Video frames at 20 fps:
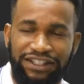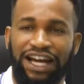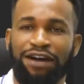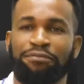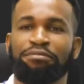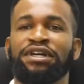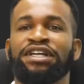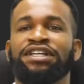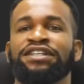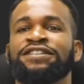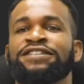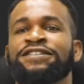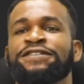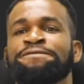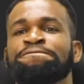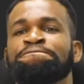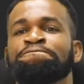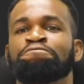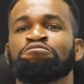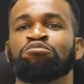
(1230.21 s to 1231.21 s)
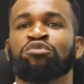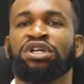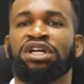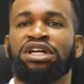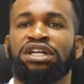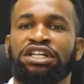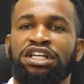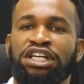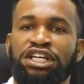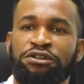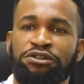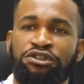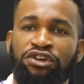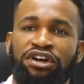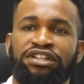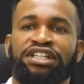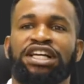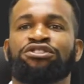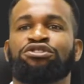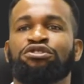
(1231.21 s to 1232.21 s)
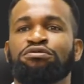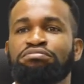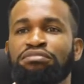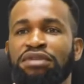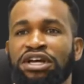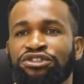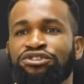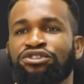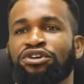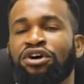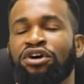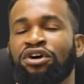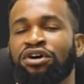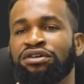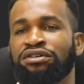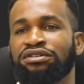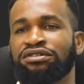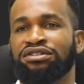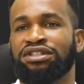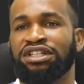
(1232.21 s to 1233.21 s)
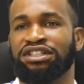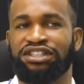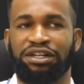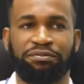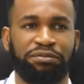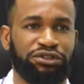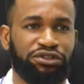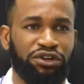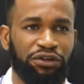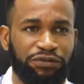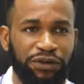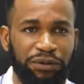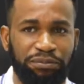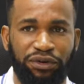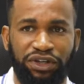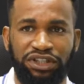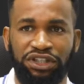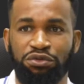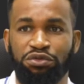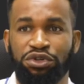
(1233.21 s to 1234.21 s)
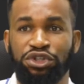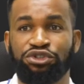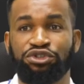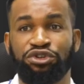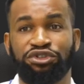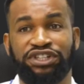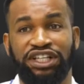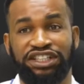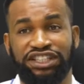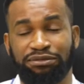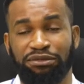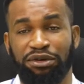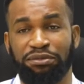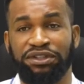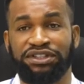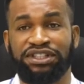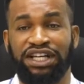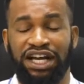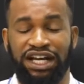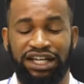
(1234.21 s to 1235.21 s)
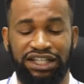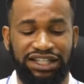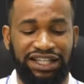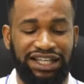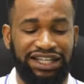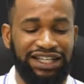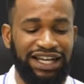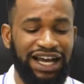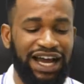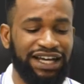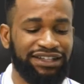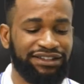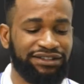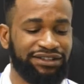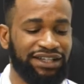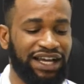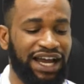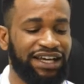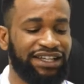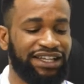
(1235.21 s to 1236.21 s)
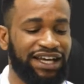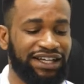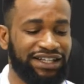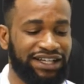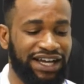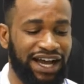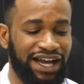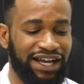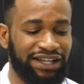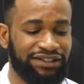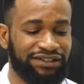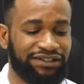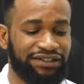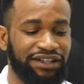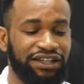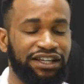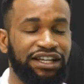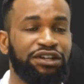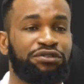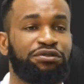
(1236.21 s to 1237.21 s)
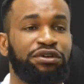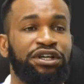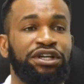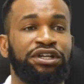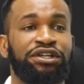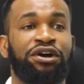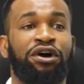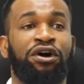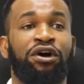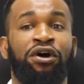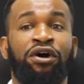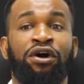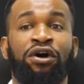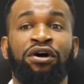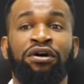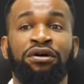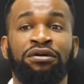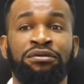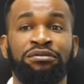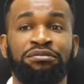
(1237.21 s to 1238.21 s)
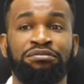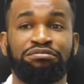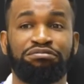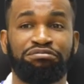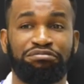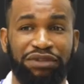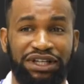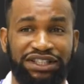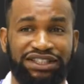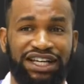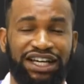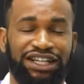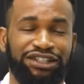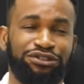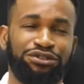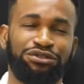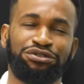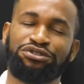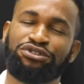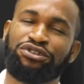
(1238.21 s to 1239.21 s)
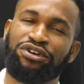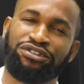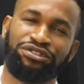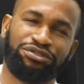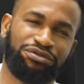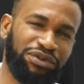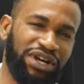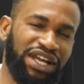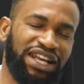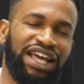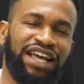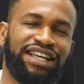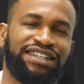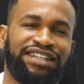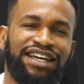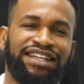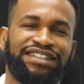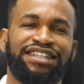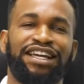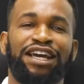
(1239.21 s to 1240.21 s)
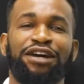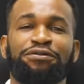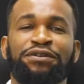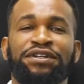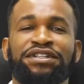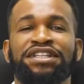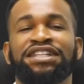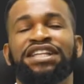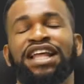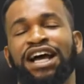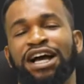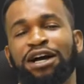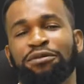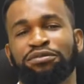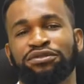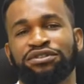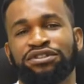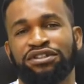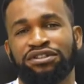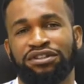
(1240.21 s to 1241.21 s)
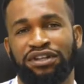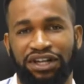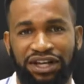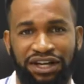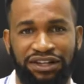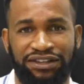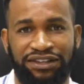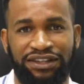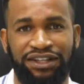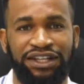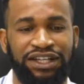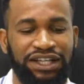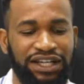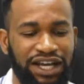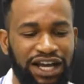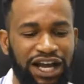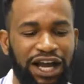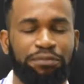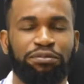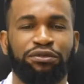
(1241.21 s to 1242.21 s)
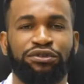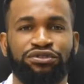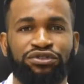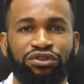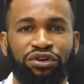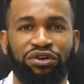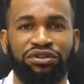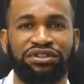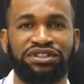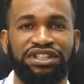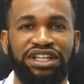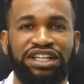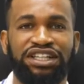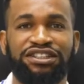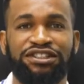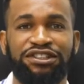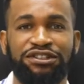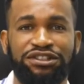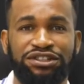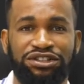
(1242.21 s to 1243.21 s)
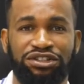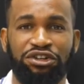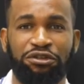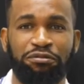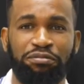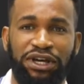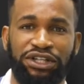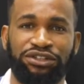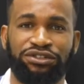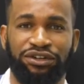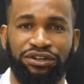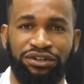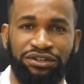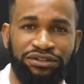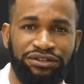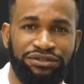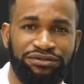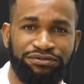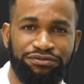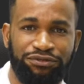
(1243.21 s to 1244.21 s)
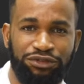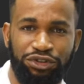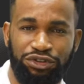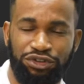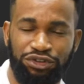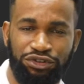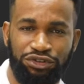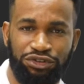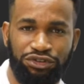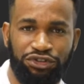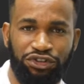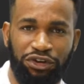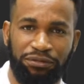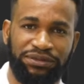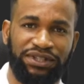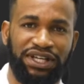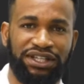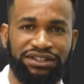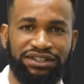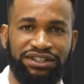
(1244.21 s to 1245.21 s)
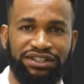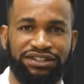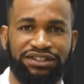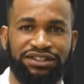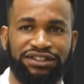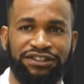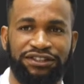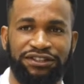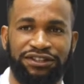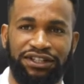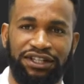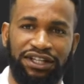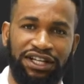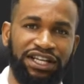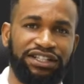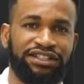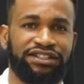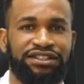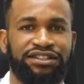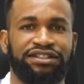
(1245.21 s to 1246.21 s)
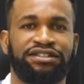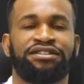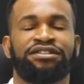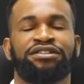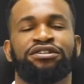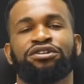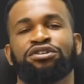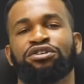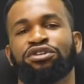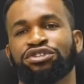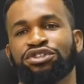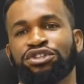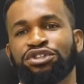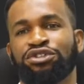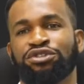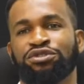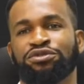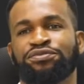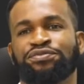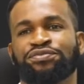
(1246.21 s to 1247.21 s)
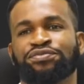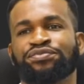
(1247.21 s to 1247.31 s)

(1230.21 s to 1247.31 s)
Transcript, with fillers: That means in order to measure the temperature of a body, we use a thermometer that has either gas, liquid, or metal. You just realize that everything that happens in Earth happens on these three major substances. Let's continue.